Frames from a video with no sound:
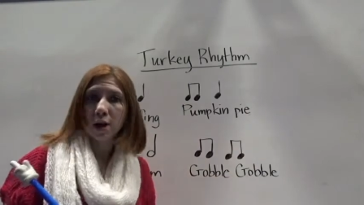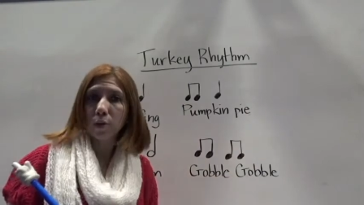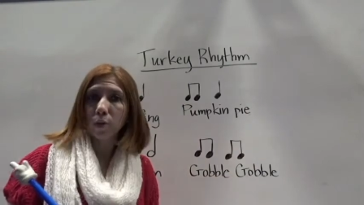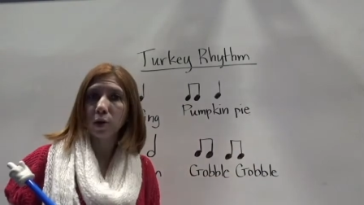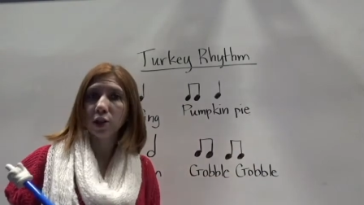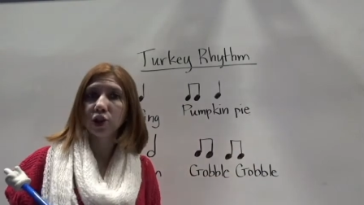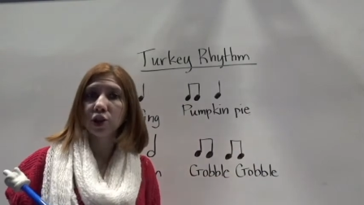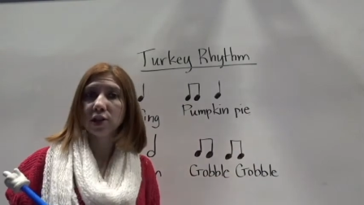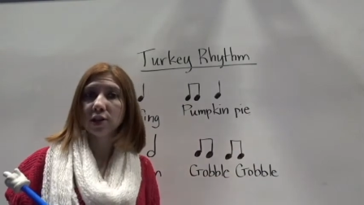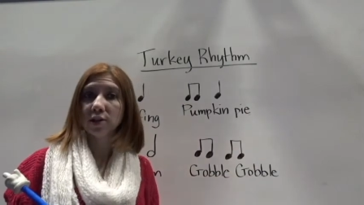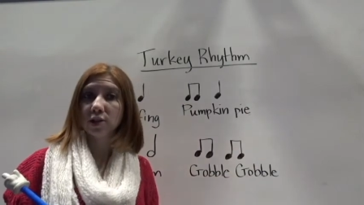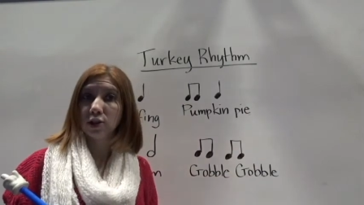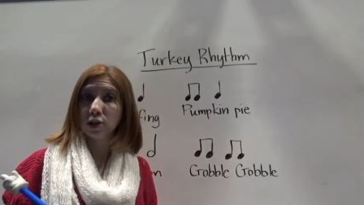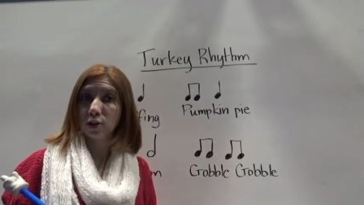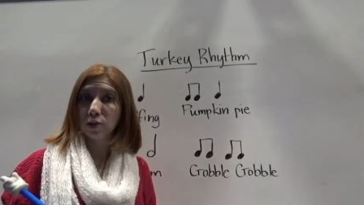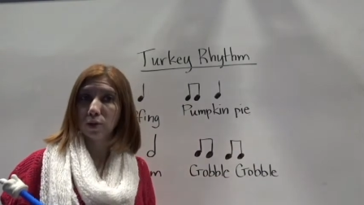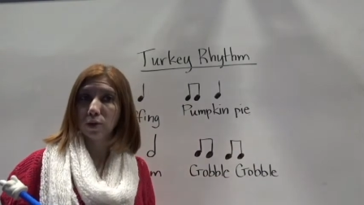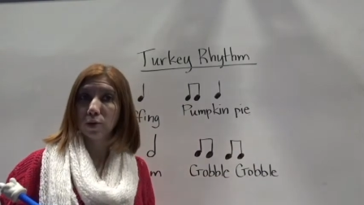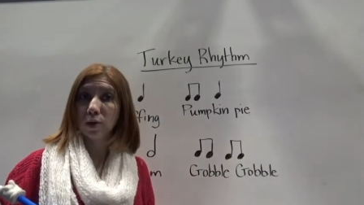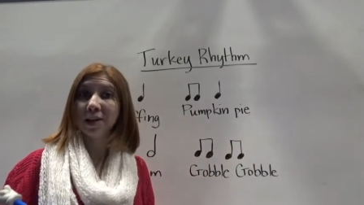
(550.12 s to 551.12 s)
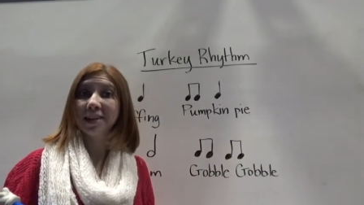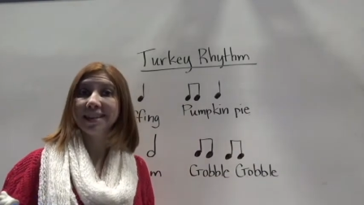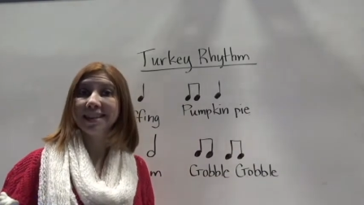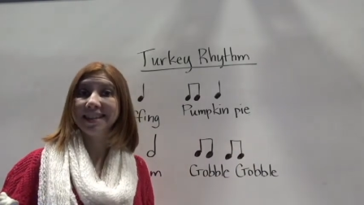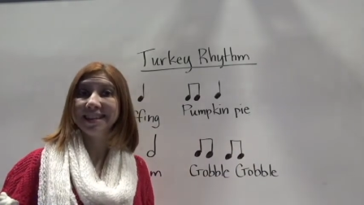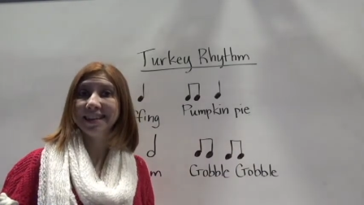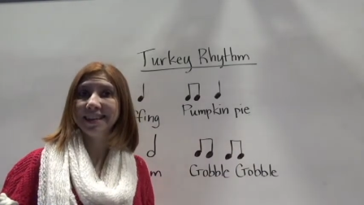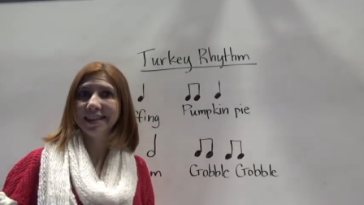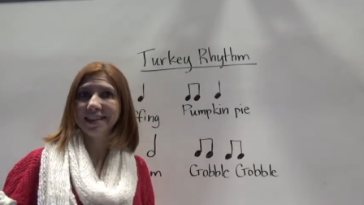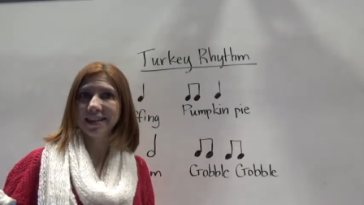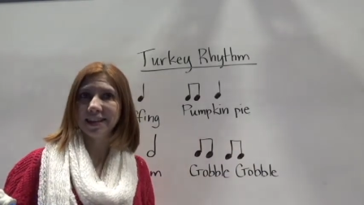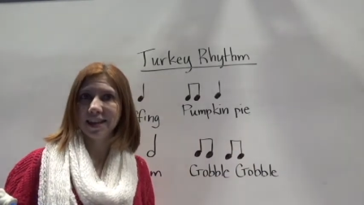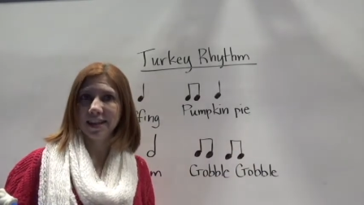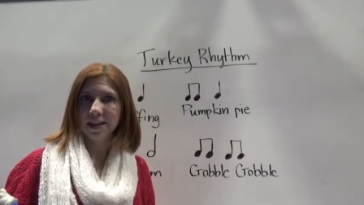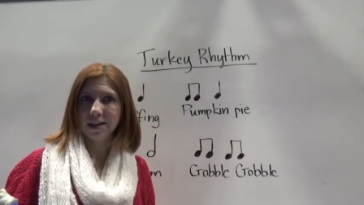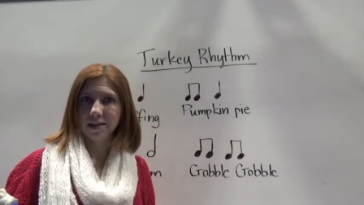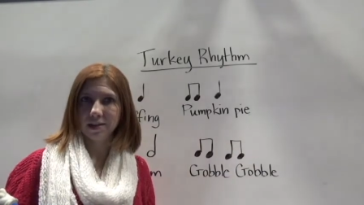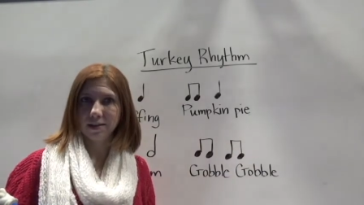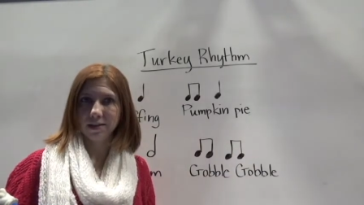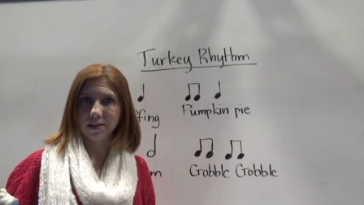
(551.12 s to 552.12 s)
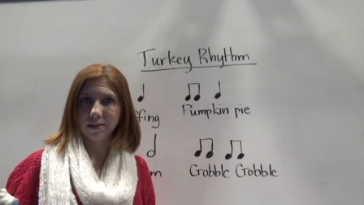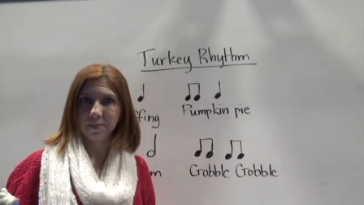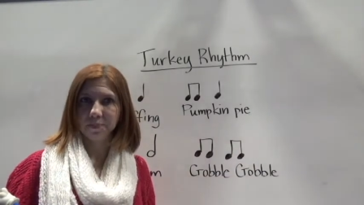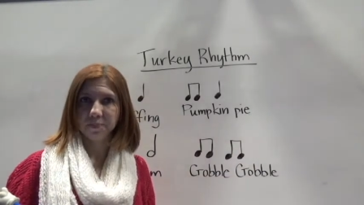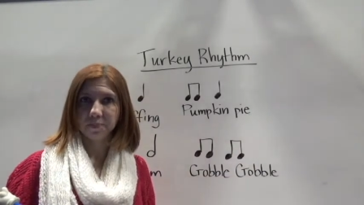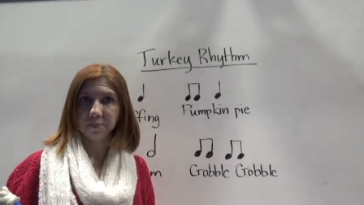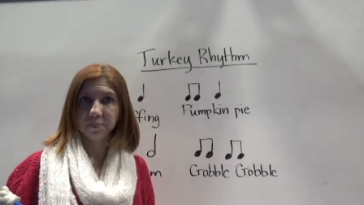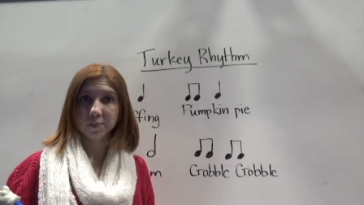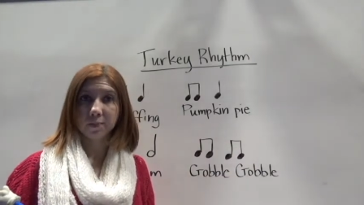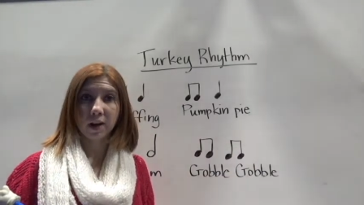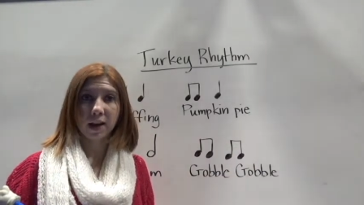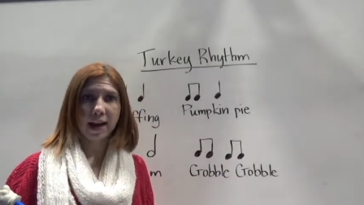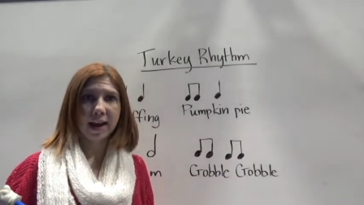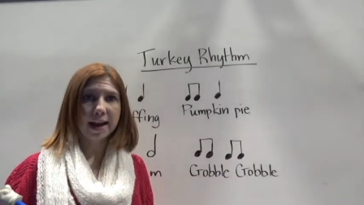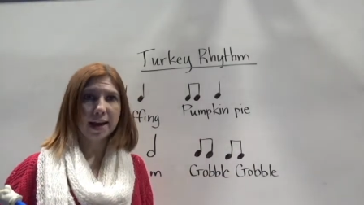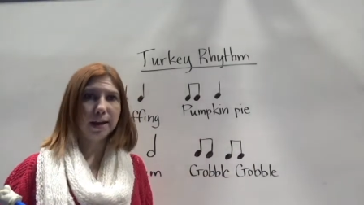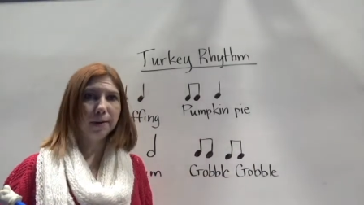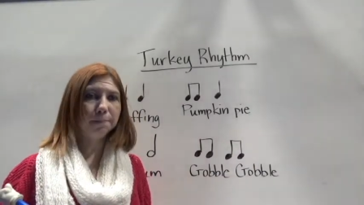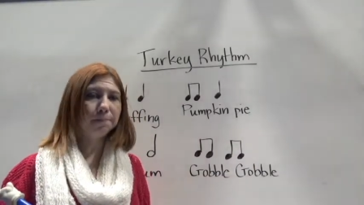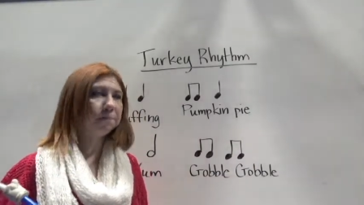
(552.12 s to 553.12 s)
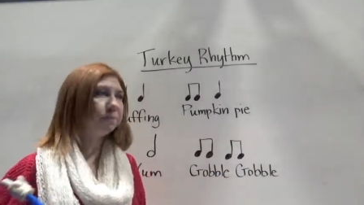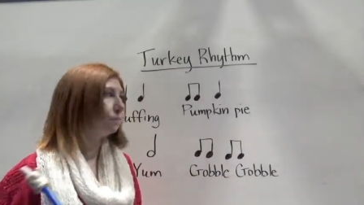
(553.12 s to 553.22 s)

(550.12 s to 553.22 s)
which is two TTs, okay?